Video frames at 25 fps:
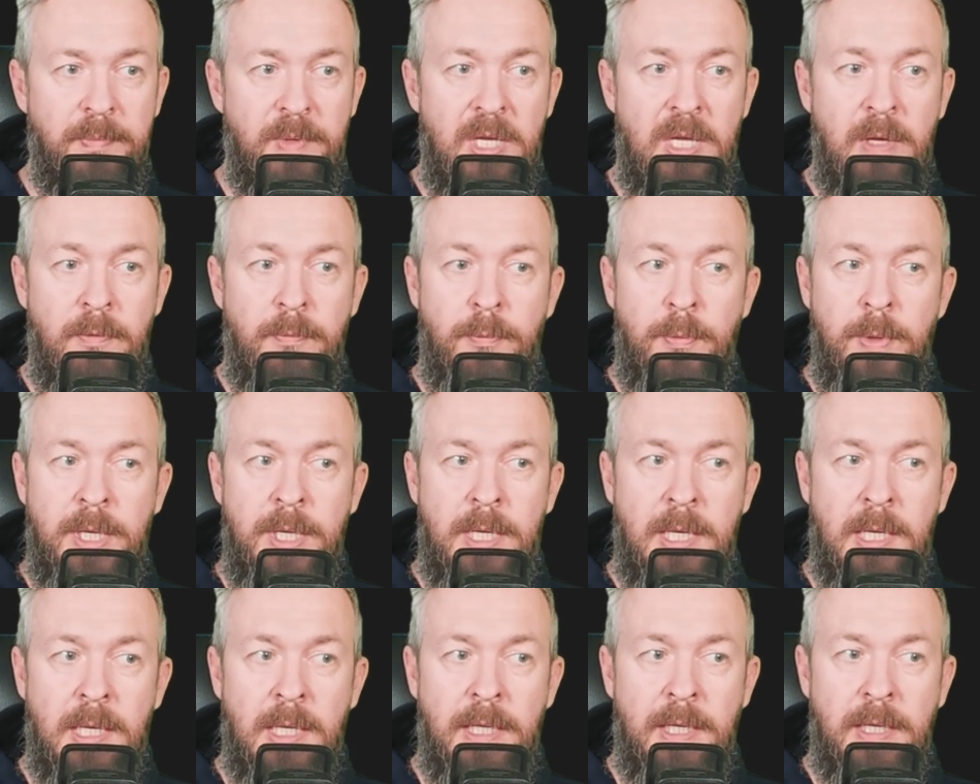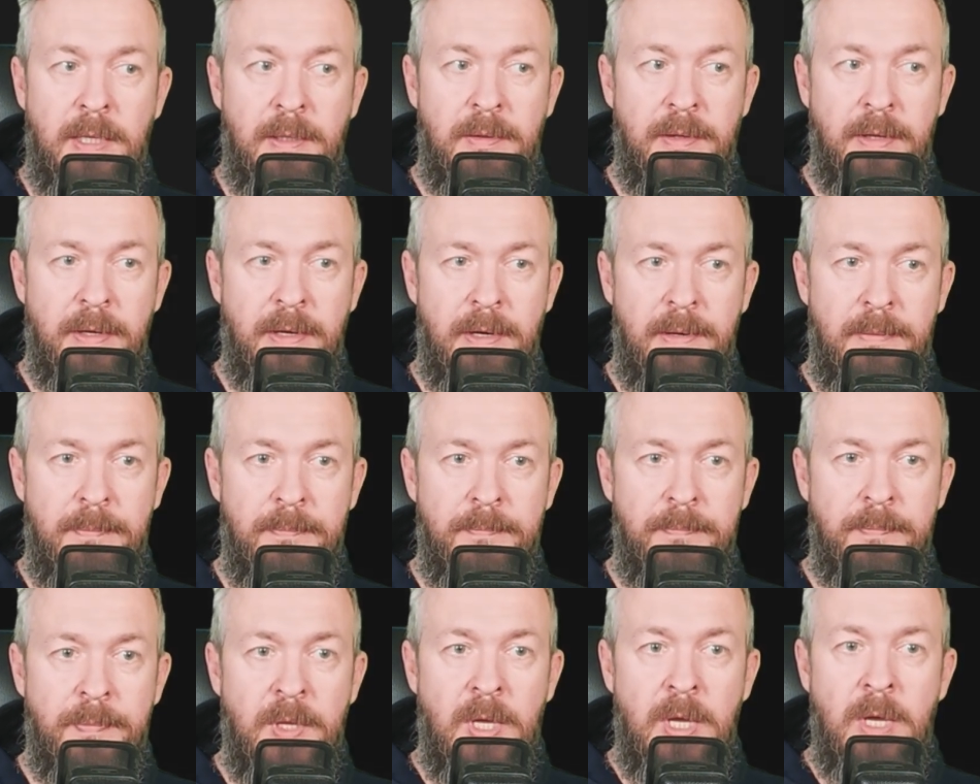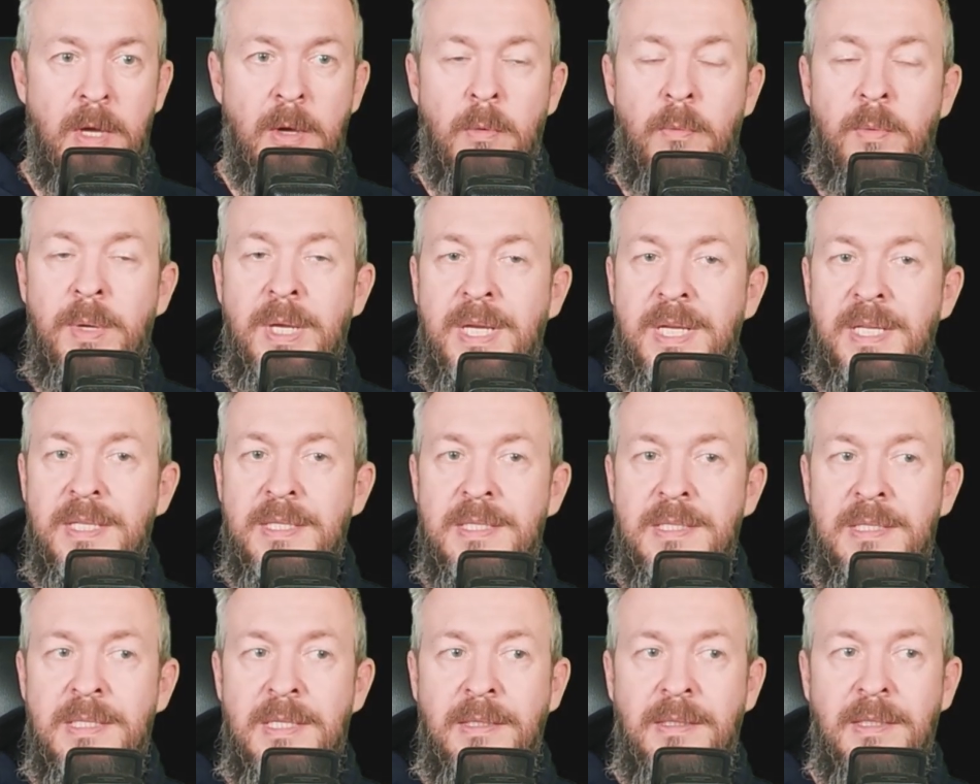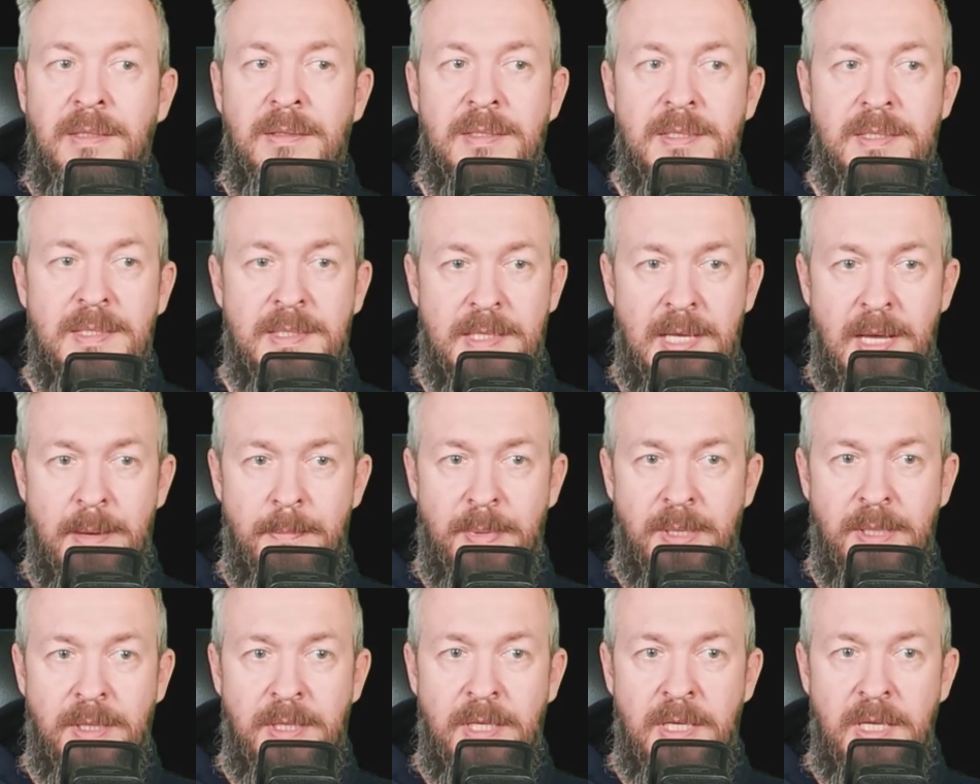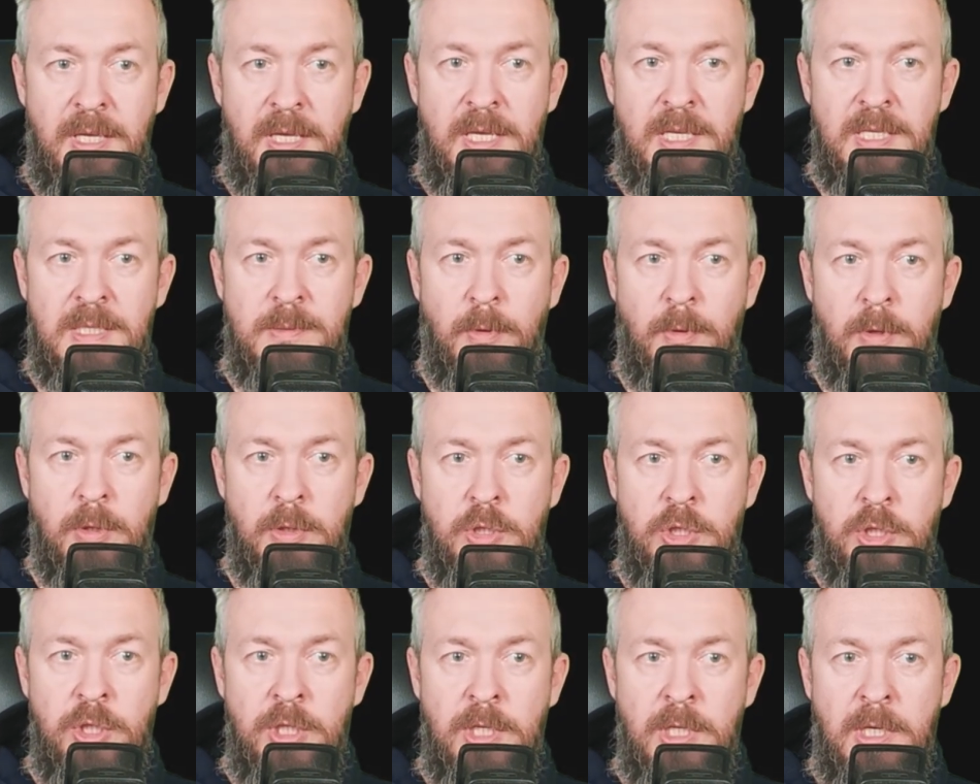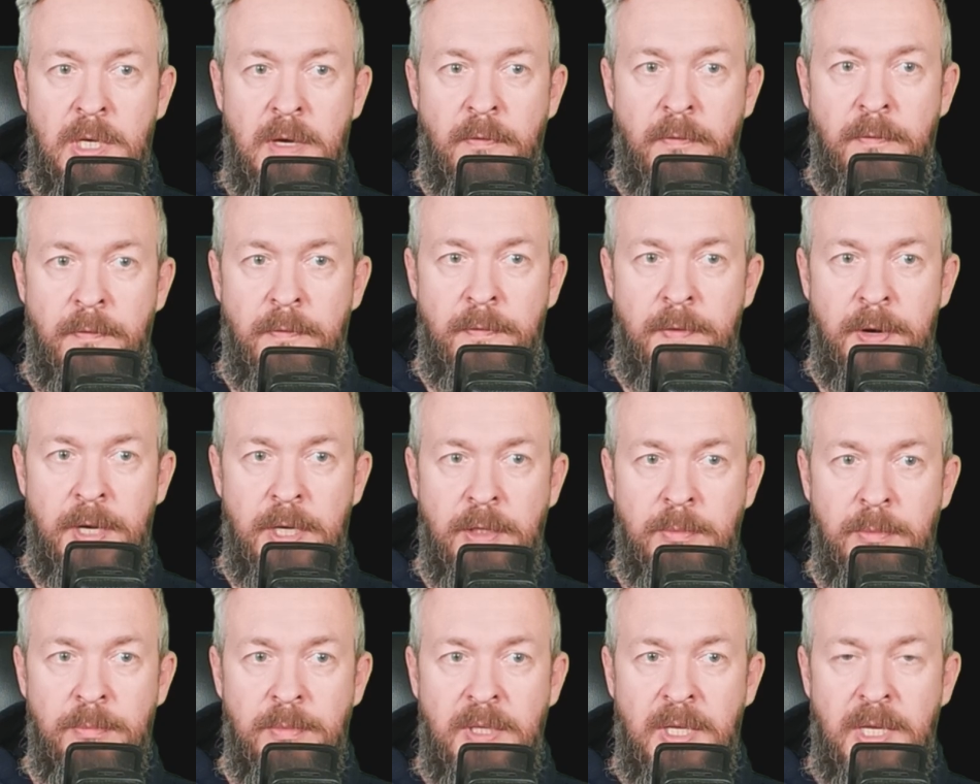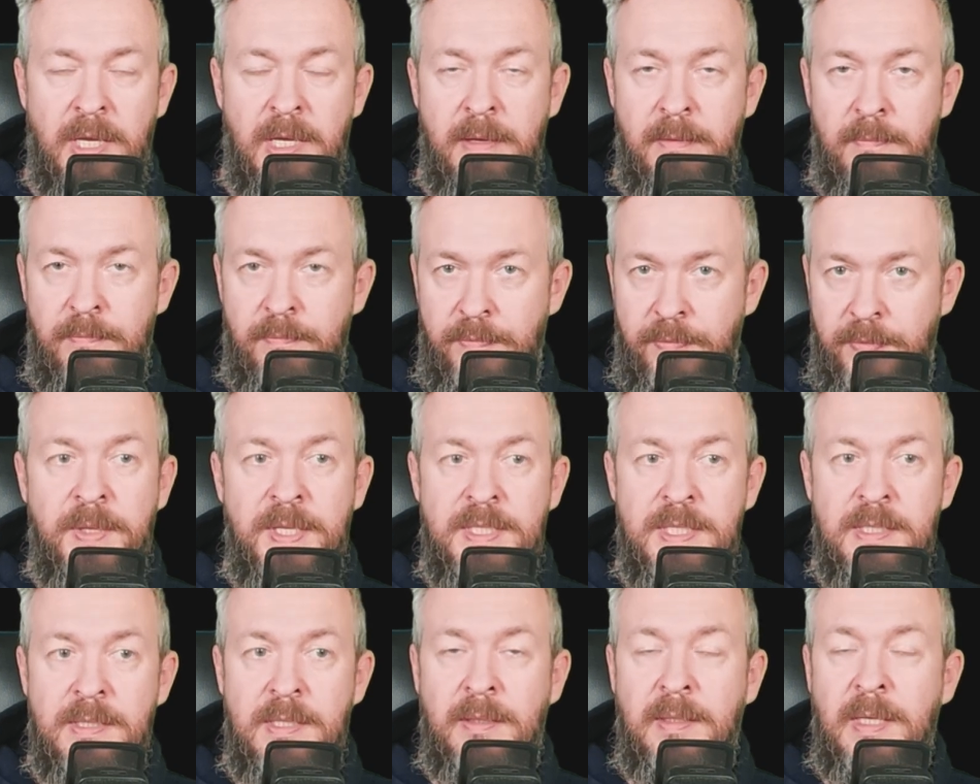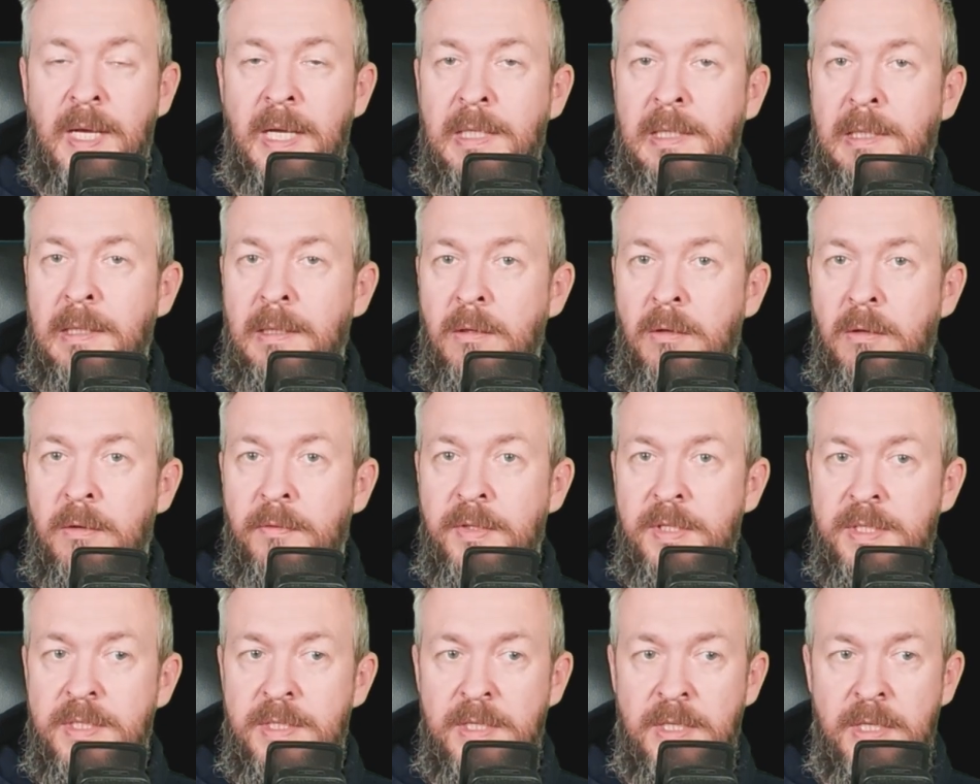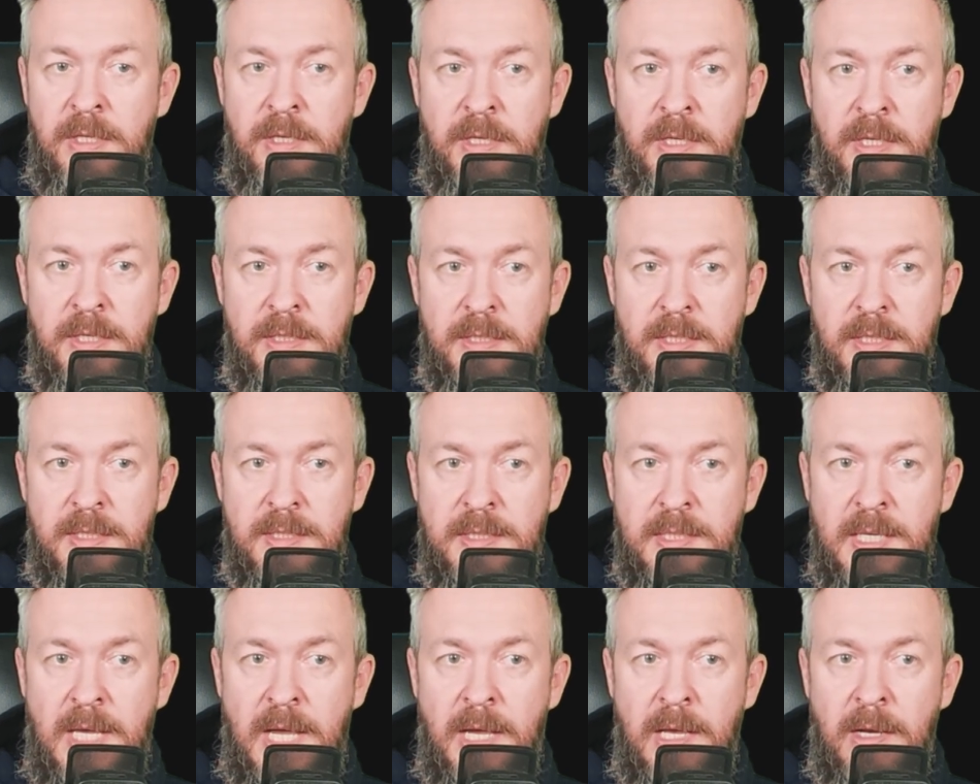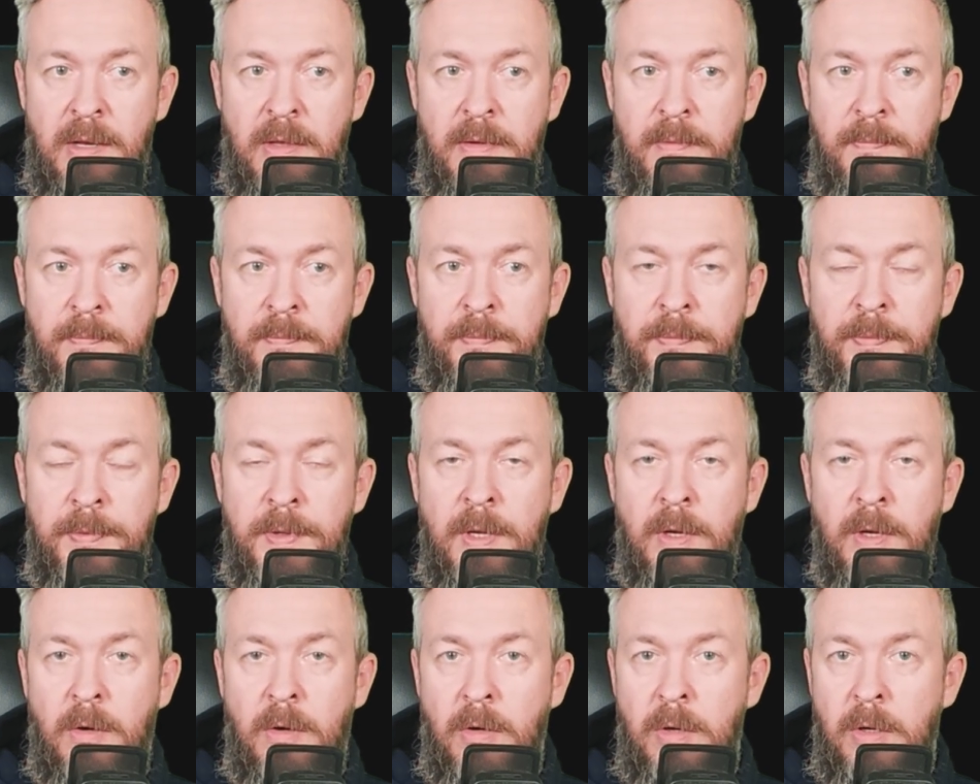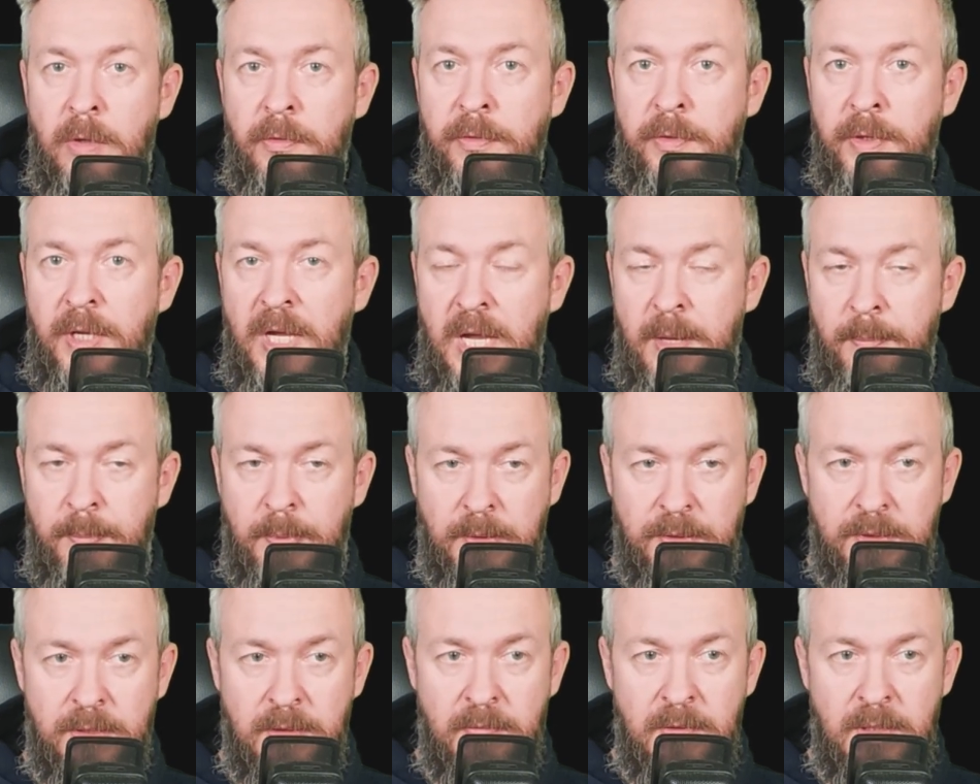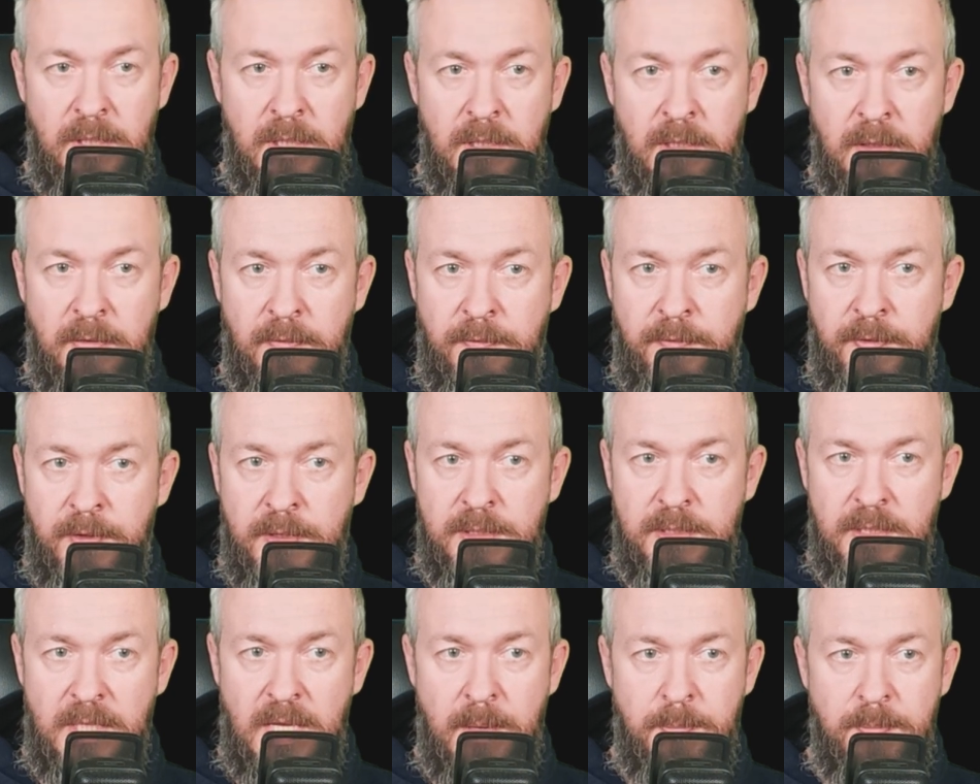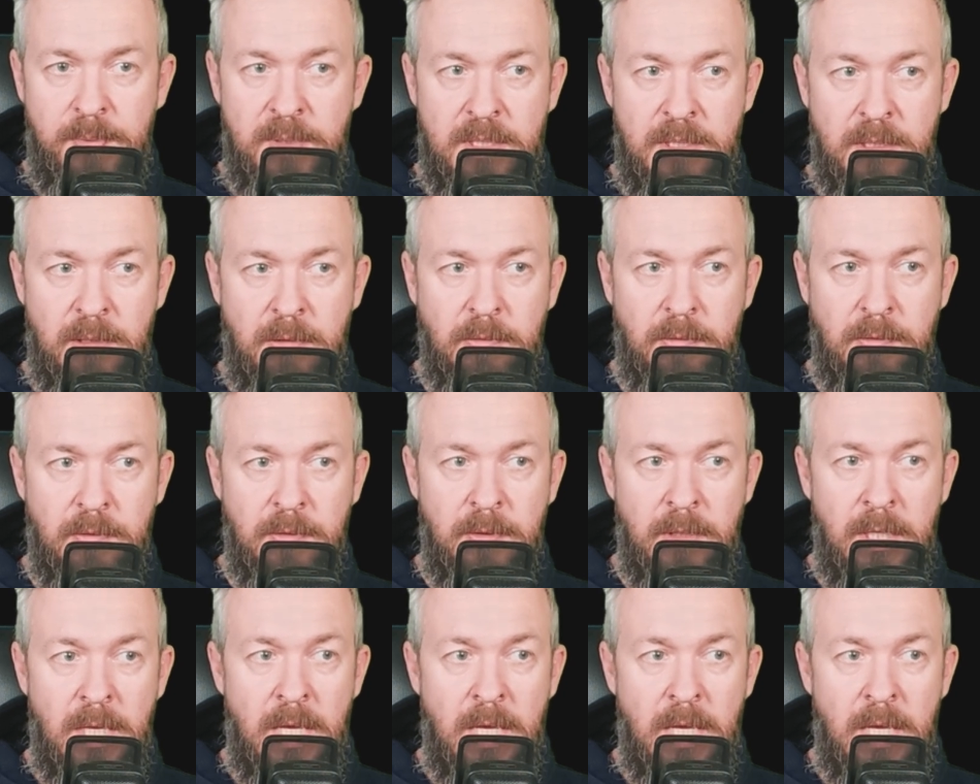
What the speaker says: If we click there, we can see that somebody is watching Freedom Day. This is the title of the series Silo on the Apple TV, first episode.